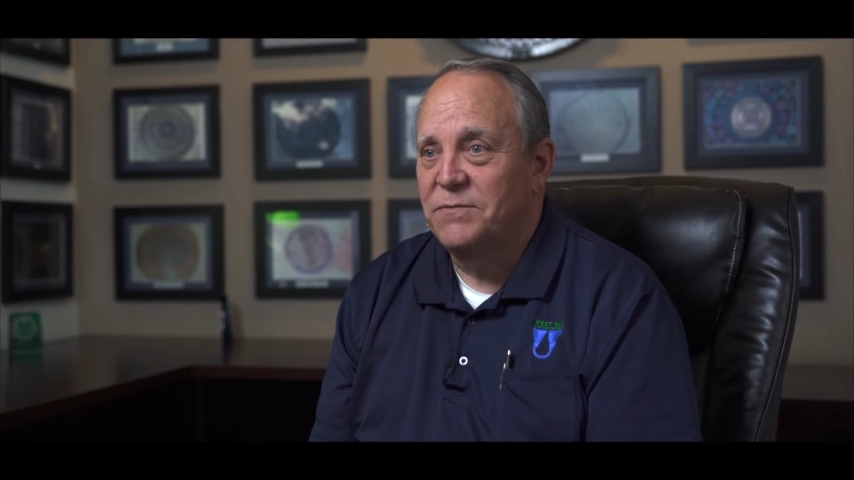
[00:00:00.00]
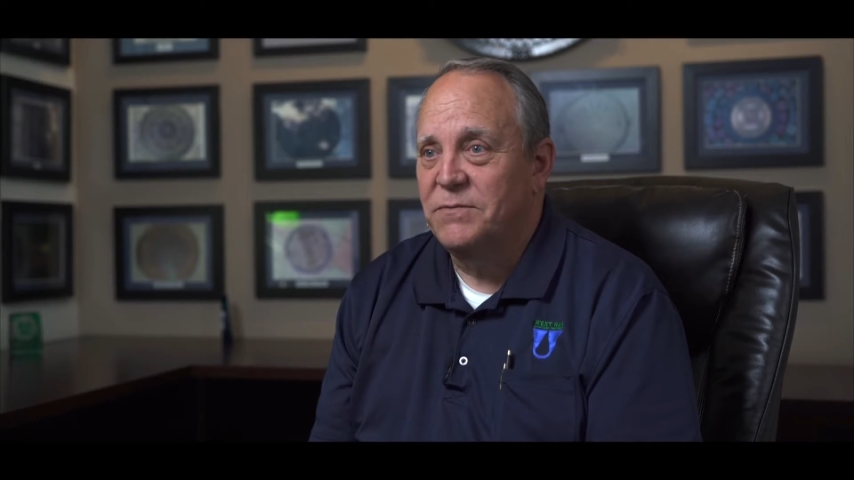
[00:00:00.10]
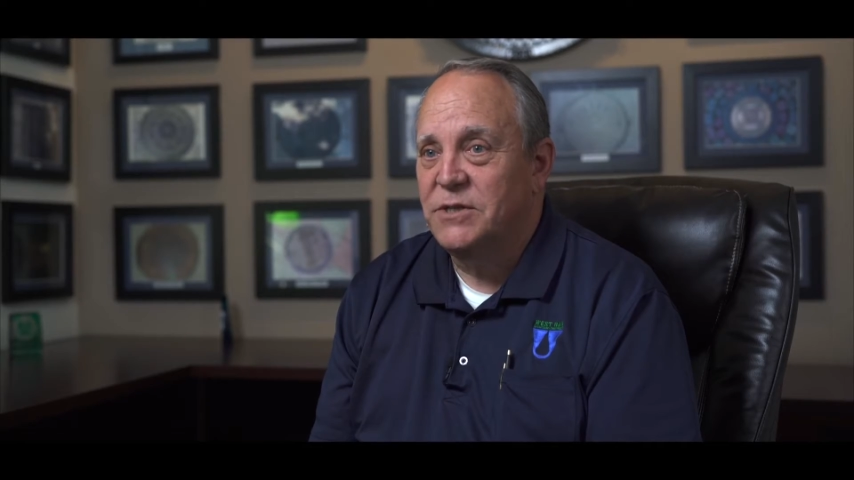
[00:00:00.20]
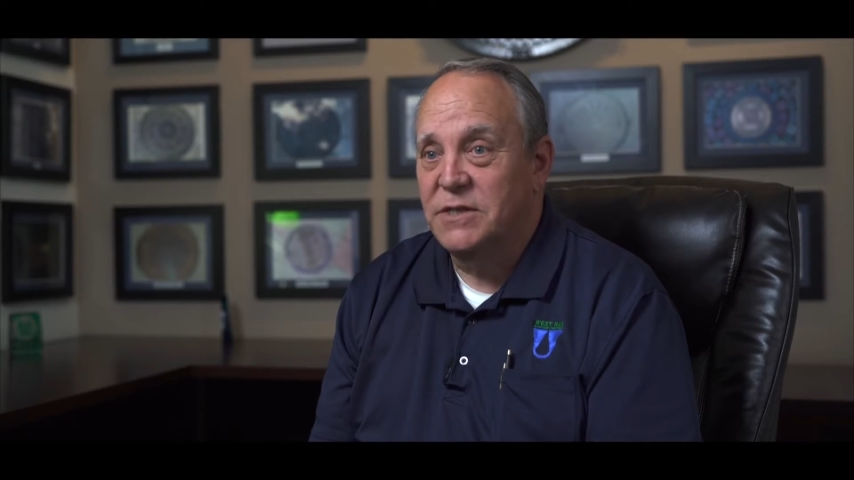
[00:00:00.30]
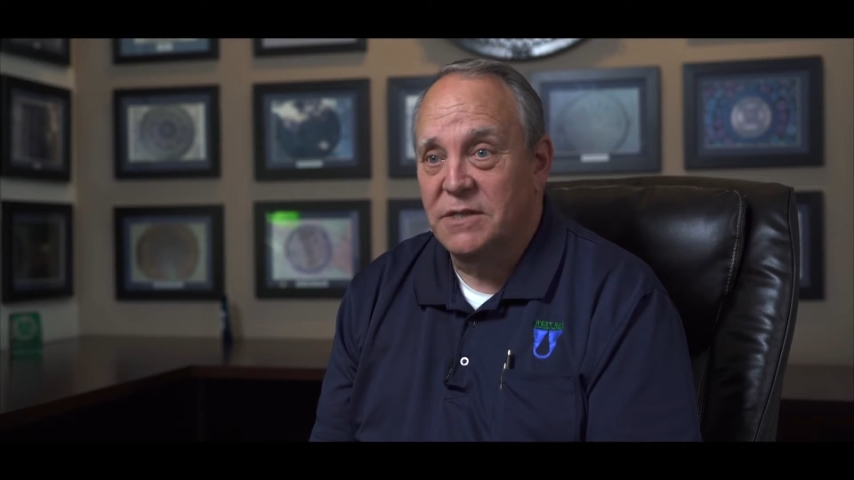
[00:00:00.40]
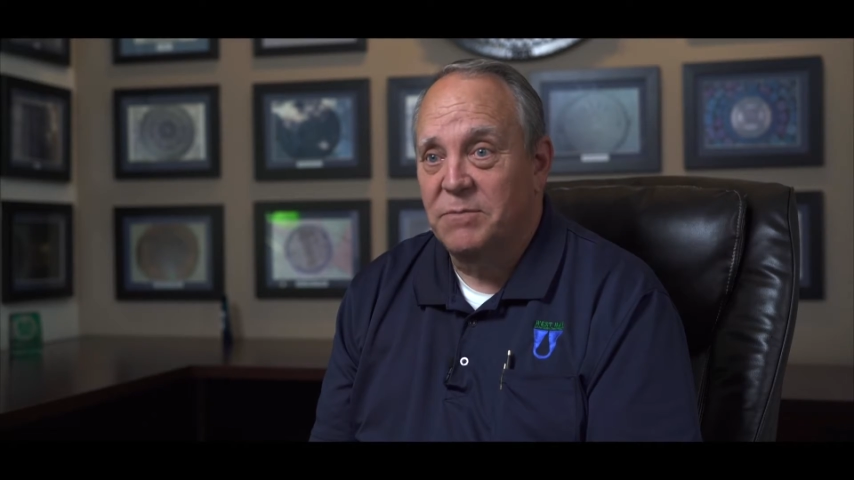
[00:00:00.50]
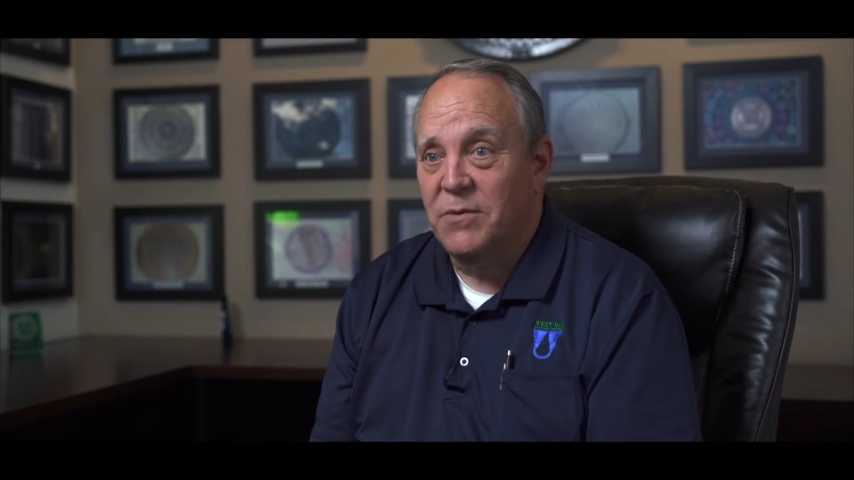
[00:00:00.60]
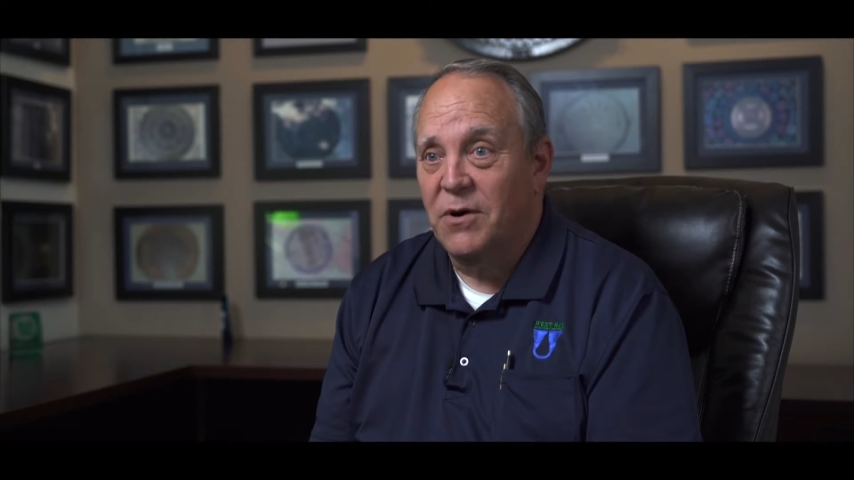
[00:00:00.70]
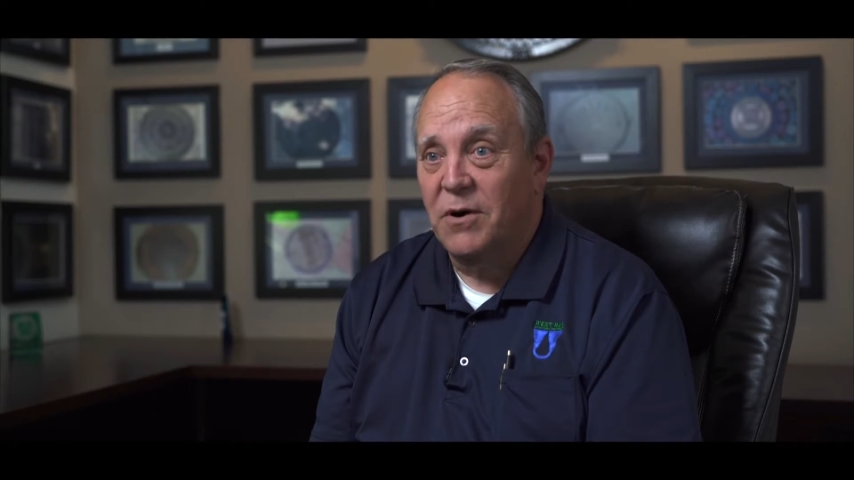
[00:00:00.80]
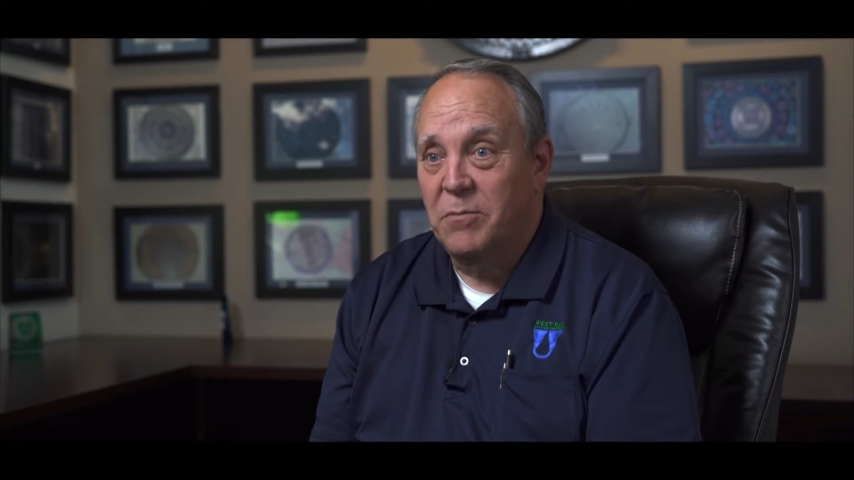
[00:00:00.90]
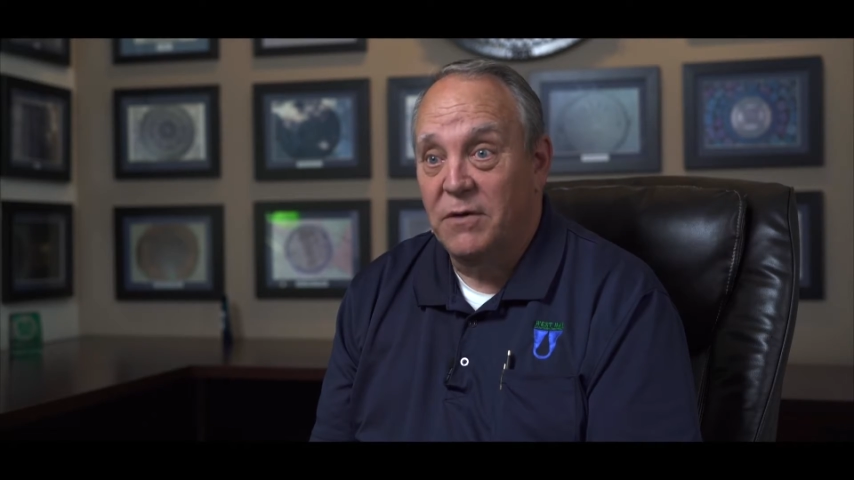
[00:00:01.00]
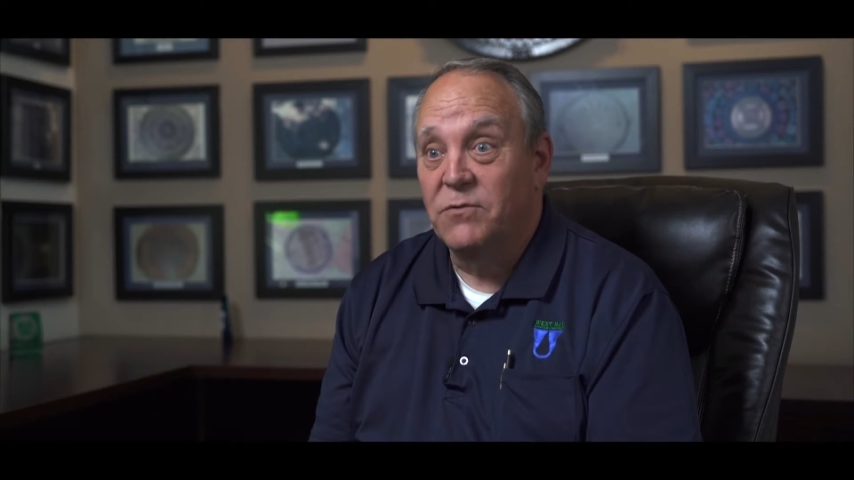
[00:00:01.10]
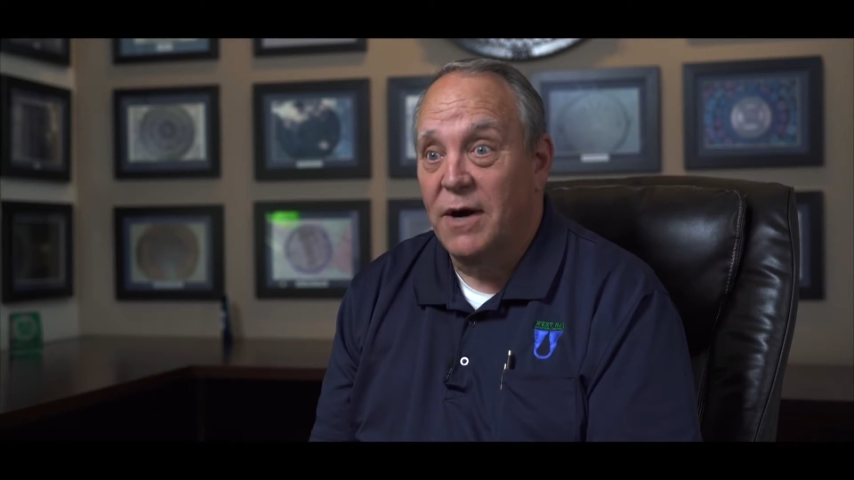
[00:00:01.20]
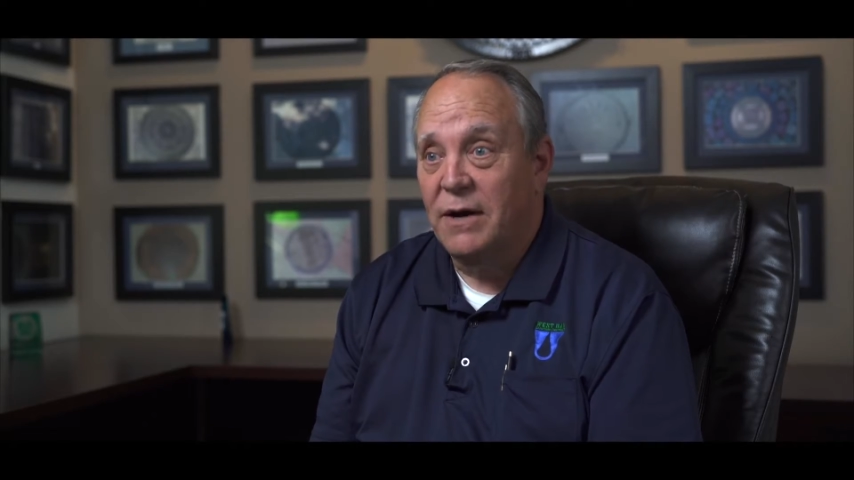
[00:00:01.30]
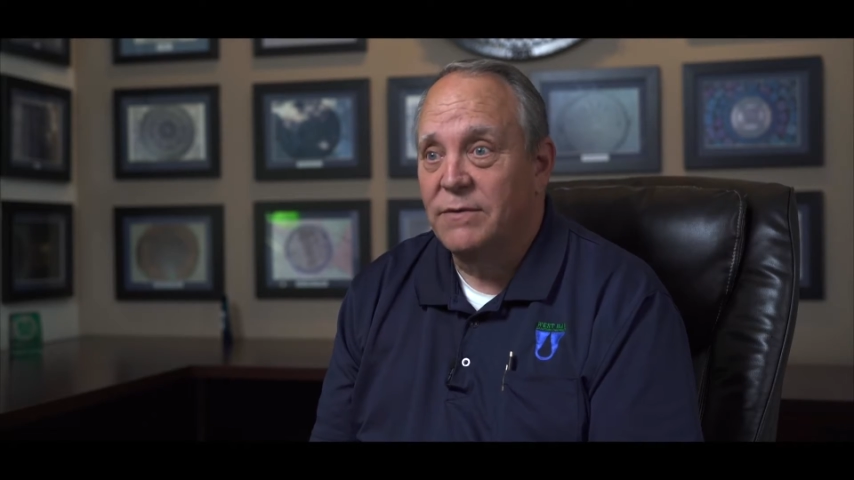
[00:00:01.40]
system are above
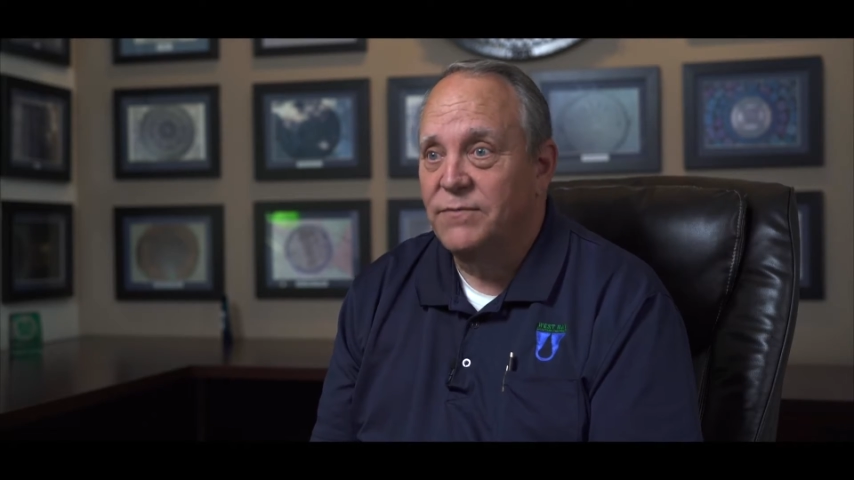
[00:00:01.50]
ground.